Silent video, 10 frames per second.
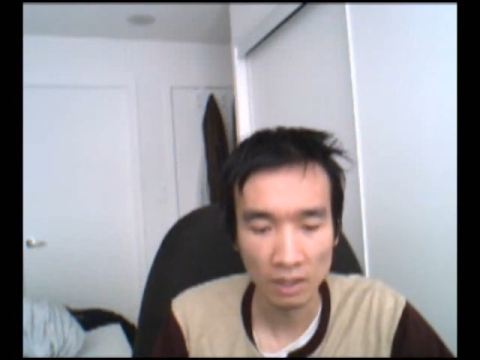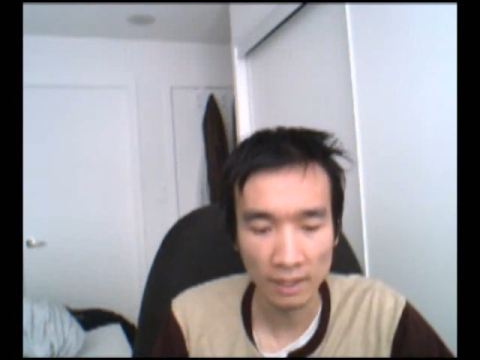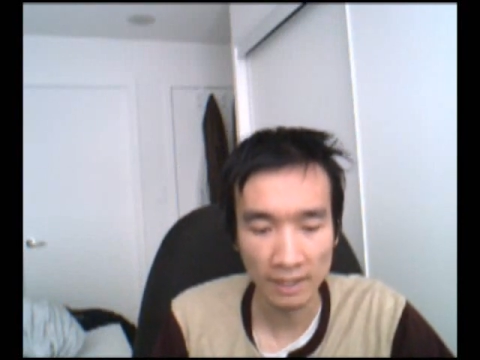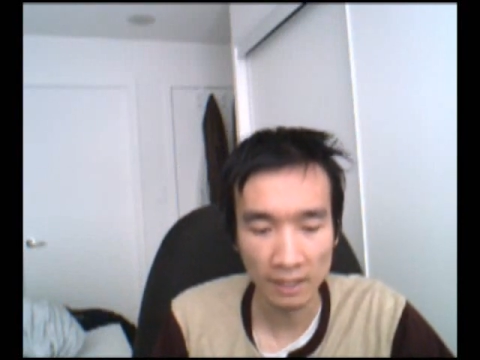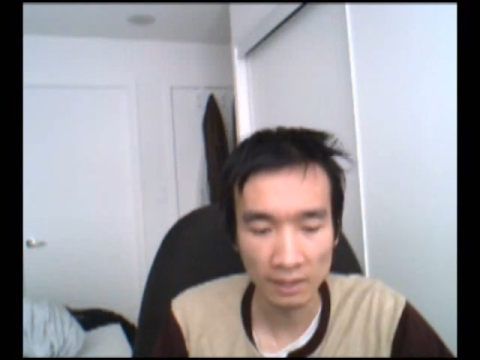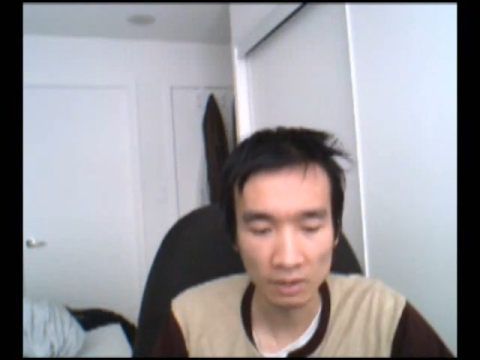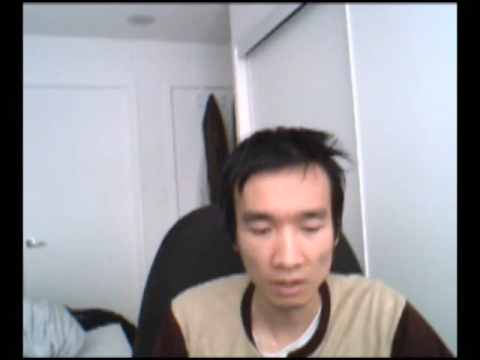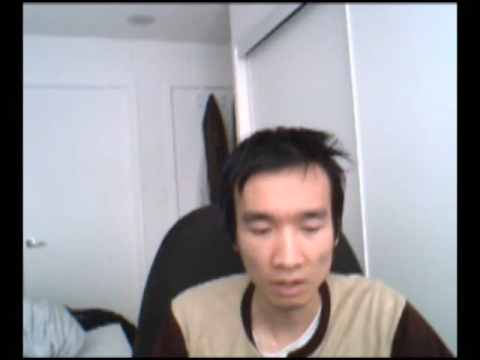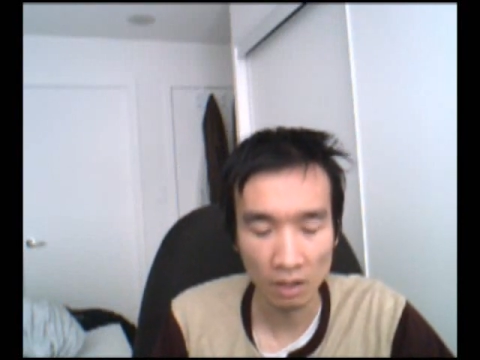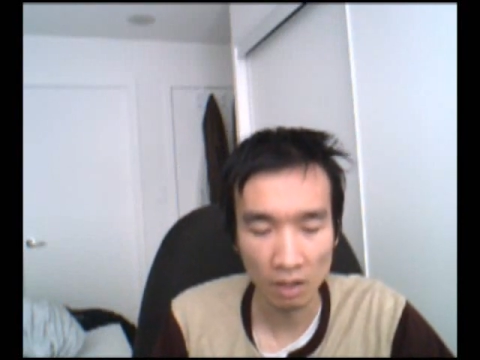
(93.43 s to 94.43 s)
and
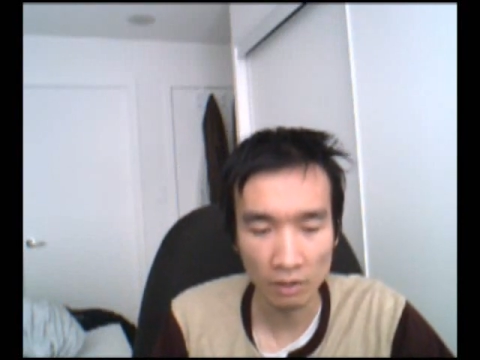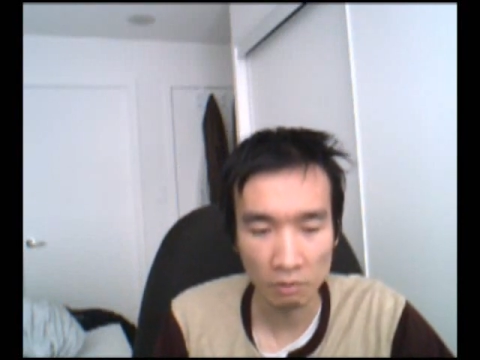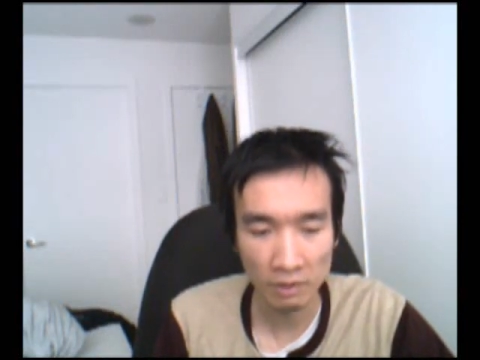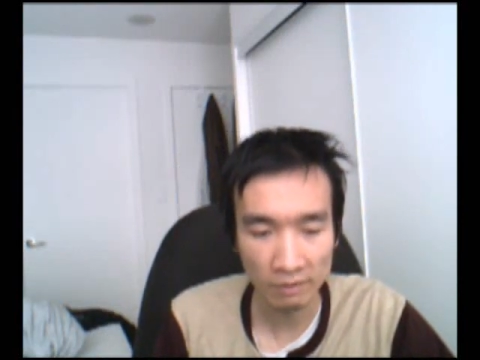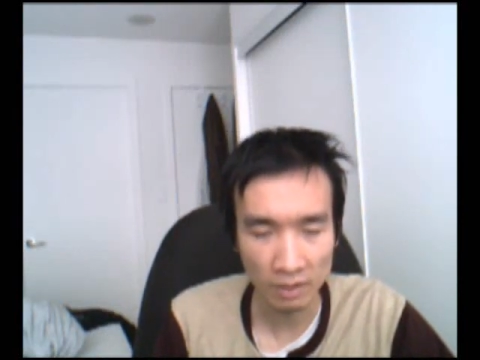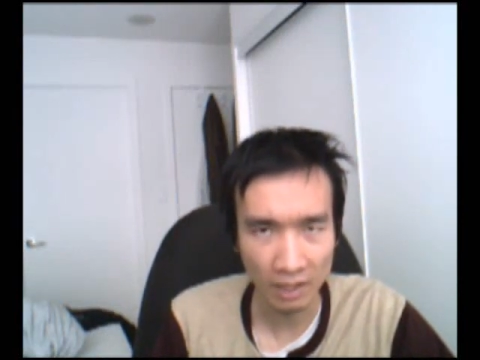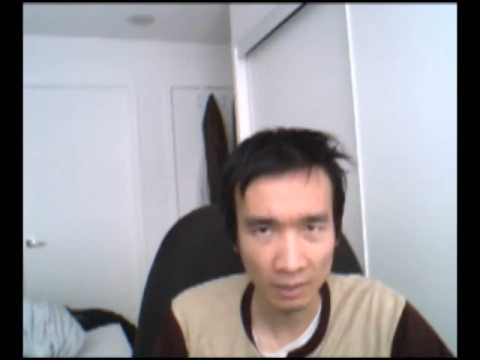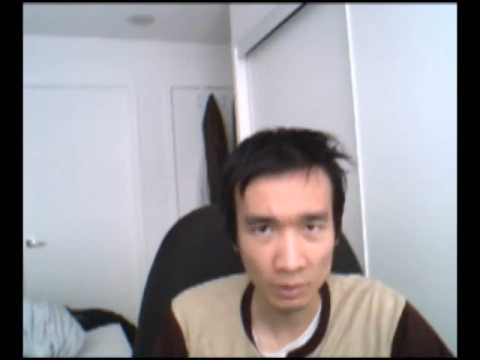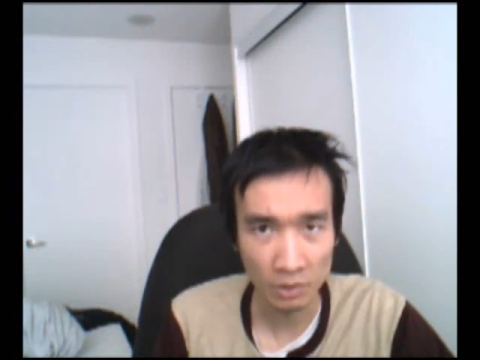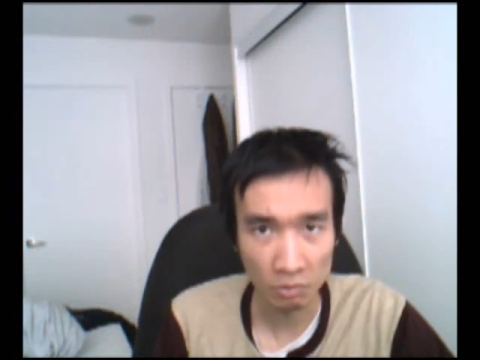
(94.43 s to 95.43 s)
on the river
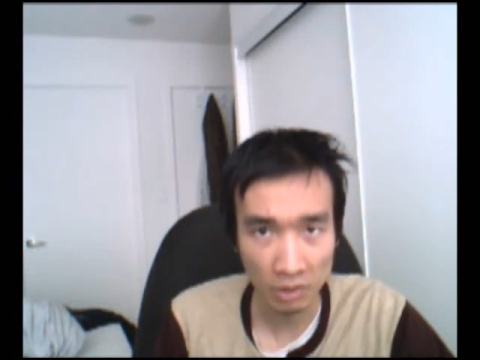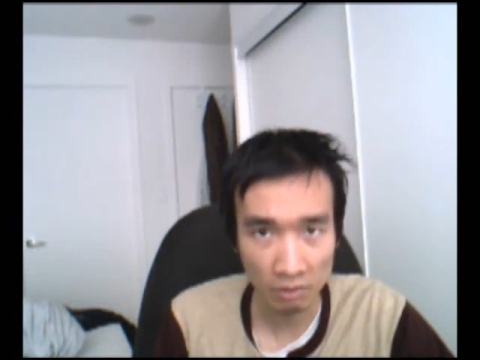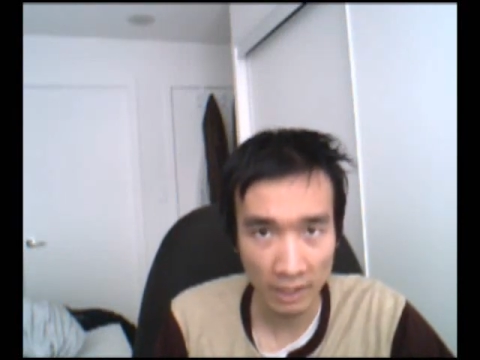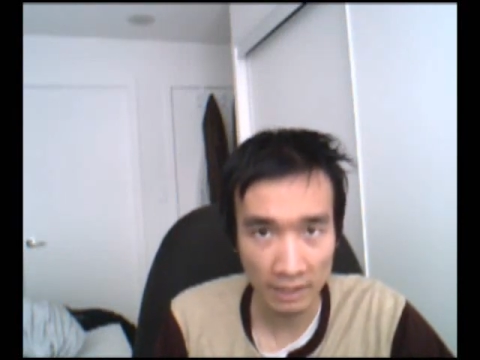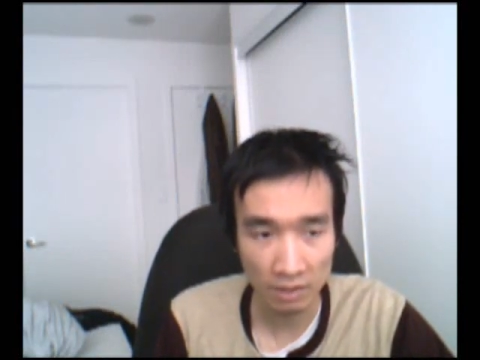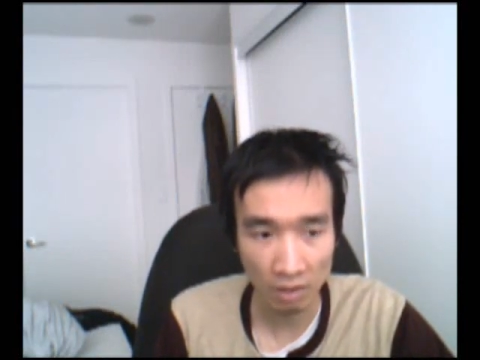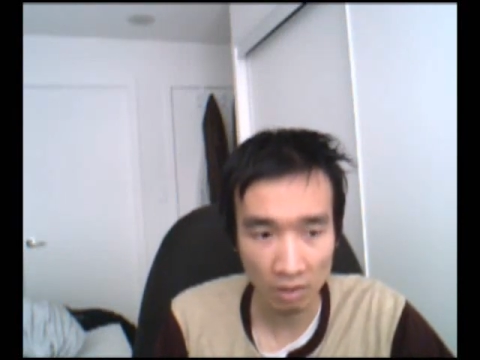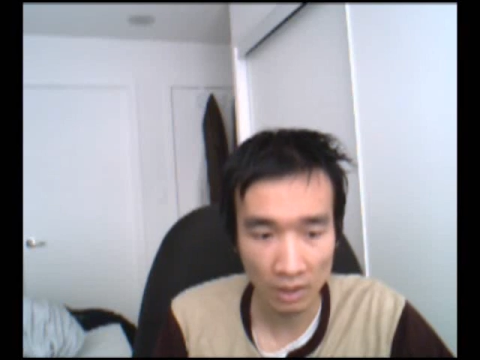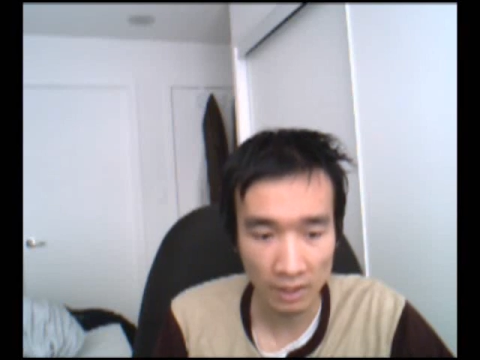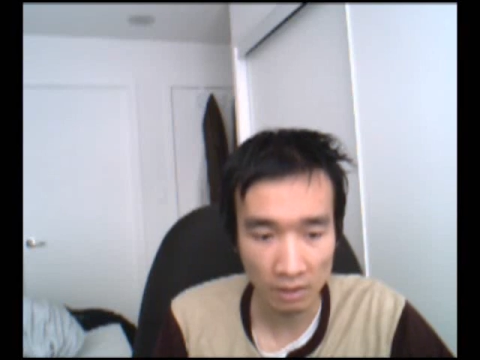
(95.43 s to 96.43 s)
I was re-raised
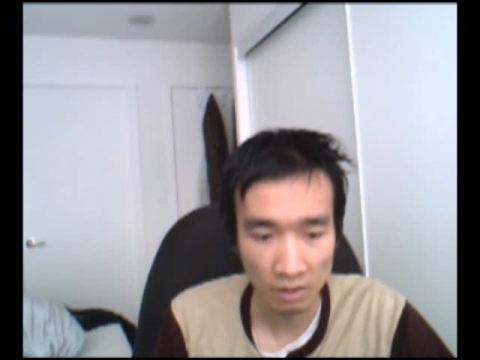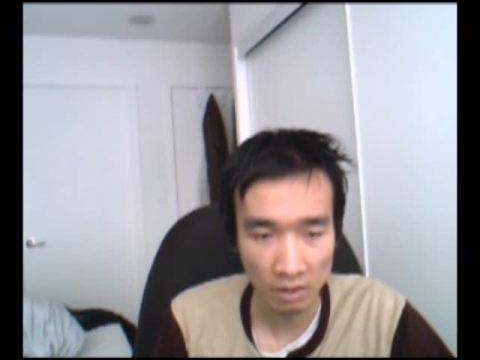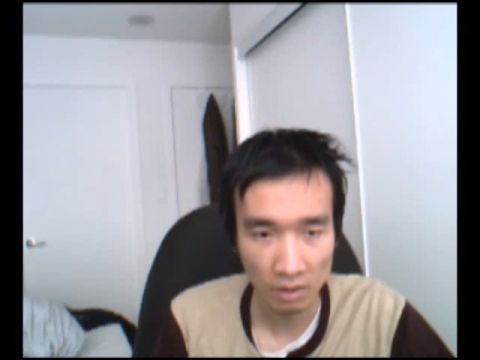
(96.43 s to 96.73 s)
all in.